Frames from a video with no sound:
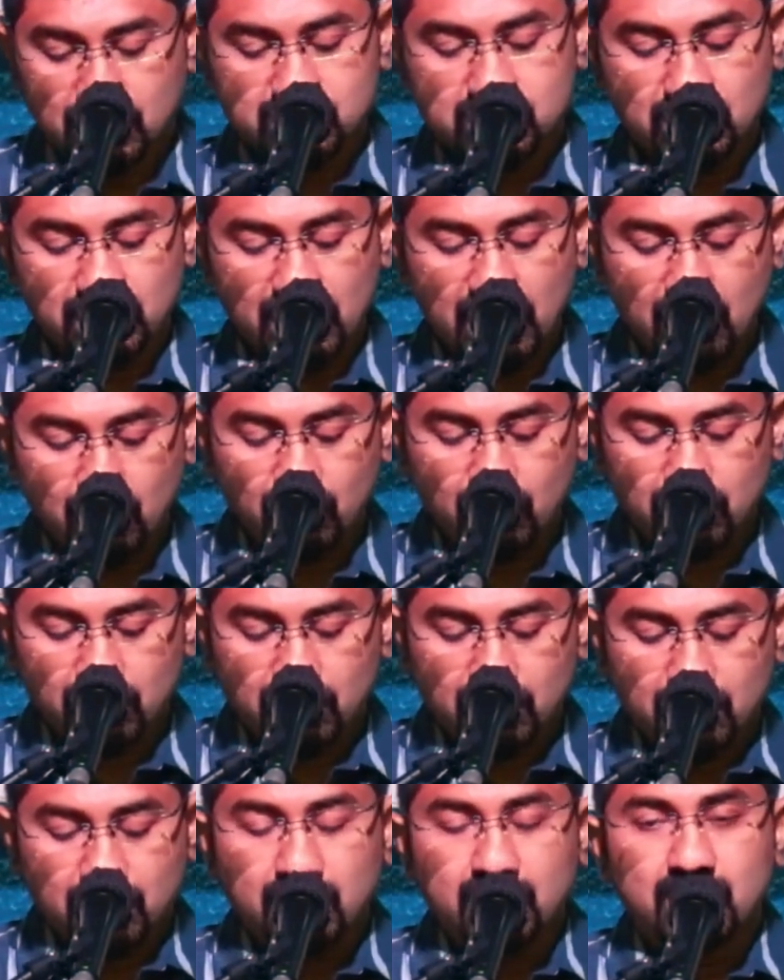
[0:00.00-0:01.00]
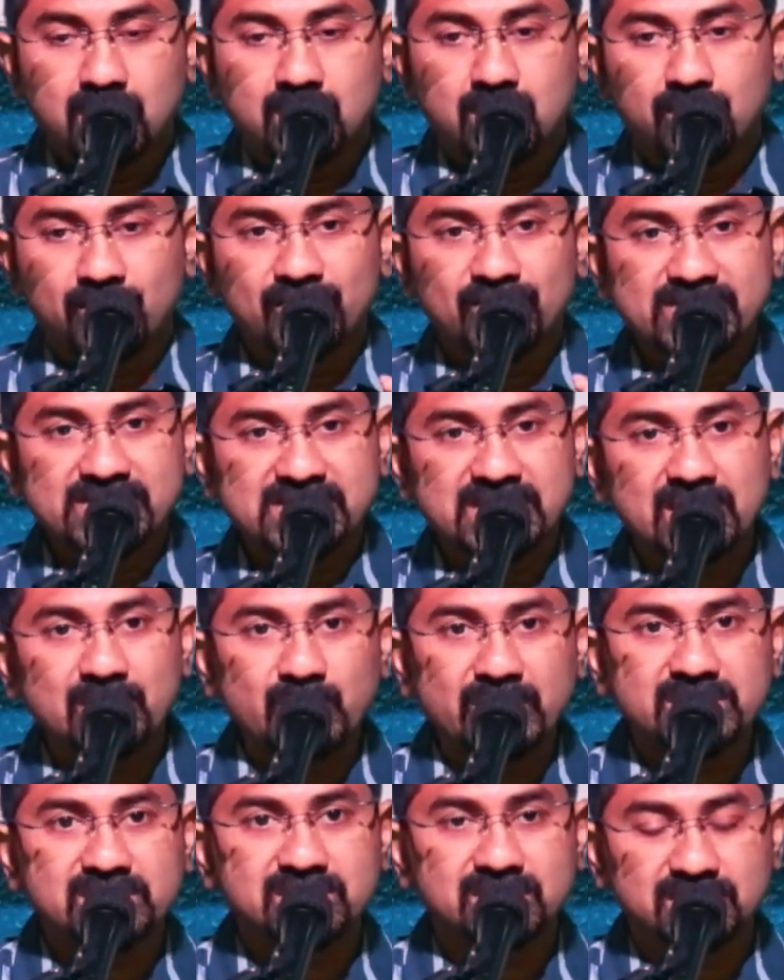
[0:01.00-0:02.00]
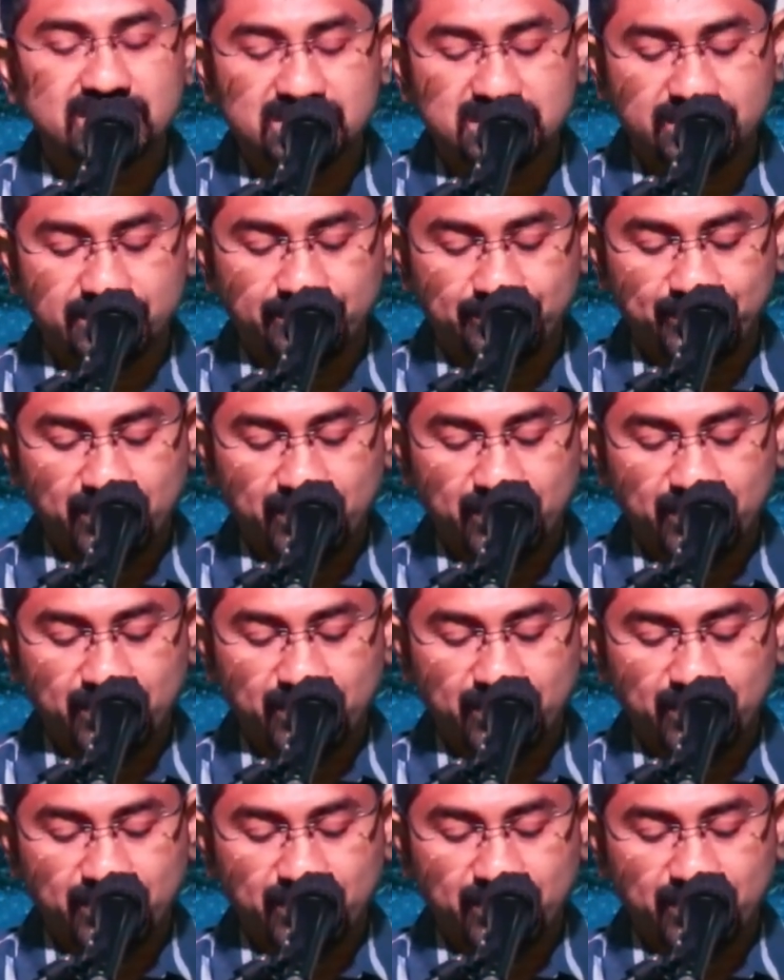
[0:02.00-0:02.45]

So now, when we say missions,